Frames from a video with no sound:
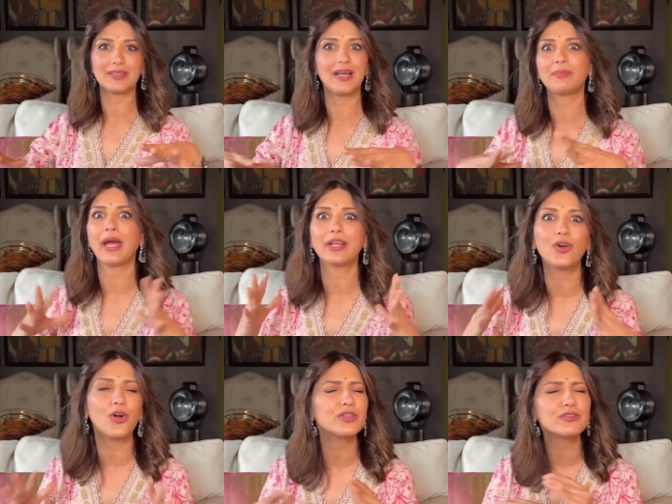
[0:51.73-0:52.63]
That my
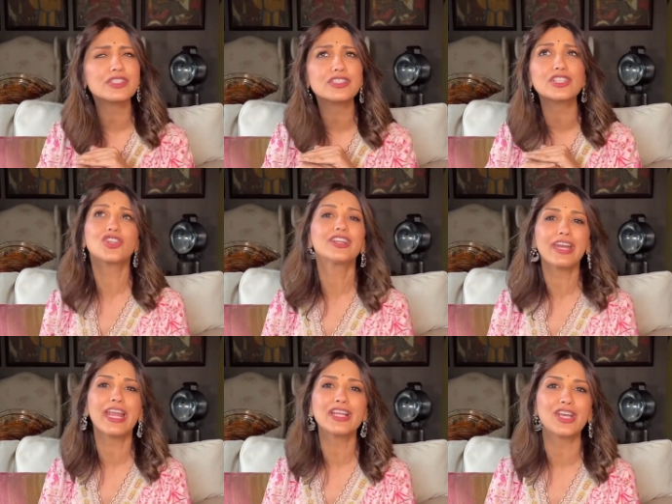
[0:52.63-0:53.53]
God, it was such a
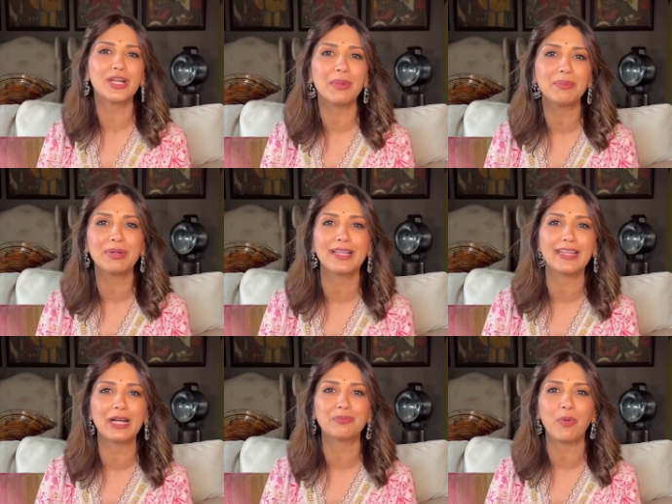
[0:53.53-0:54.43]
rage. I remember at
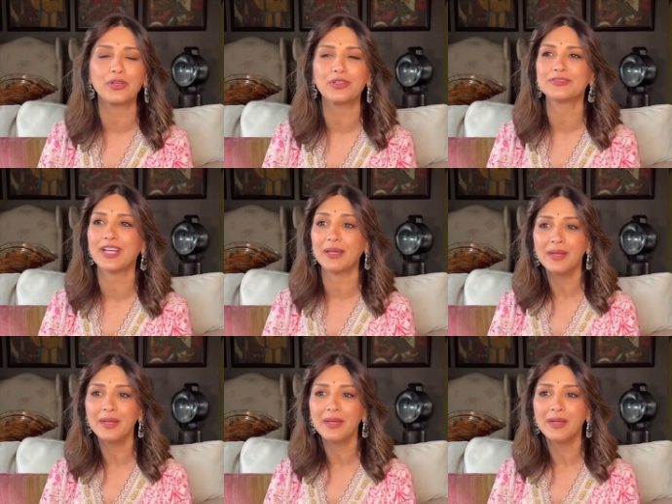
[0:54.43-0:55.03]
that point of time.